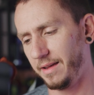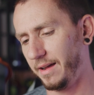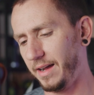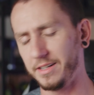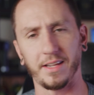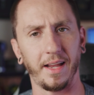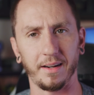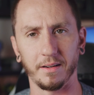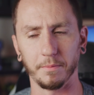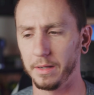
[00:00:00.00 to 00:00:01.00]
I just
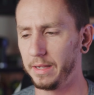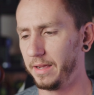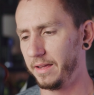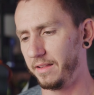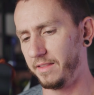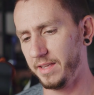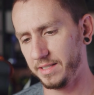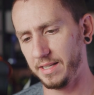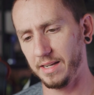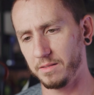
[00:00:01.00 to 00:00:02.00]
hated them.
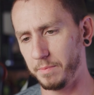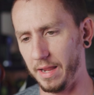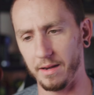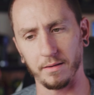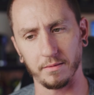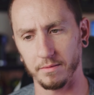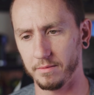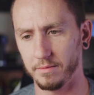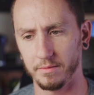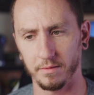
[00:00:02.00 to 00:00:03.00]
This has been
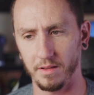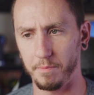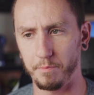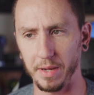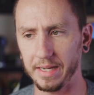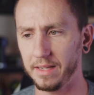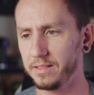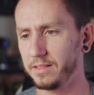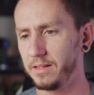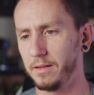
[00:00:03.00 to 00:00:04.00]
the
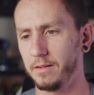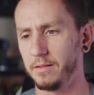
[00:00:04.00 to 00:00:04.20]
biggest